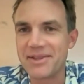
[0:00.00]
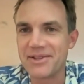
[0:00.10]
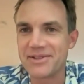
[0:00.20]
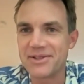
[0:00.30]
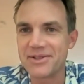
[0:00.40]

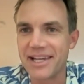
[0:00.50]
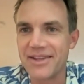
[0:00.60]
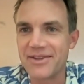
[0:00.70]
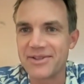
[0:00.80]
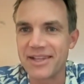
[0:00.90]
they're still
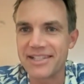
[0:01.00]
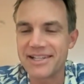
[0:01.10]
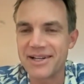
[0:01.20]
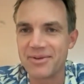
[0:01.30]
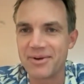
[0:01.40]
together, so that's
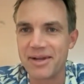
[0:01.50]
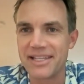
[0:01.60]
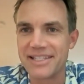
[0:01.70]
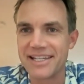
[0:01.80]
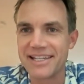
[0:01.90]
kind of
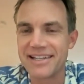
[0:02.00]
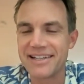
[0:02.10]
romantic.